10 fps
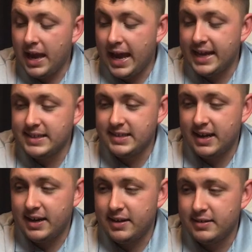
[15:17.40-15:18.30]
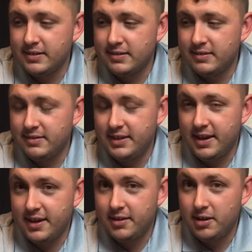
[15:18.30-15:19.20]
And
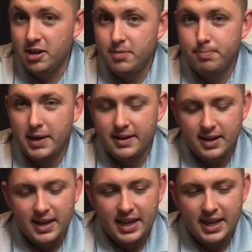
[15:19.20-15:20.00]
yeah, but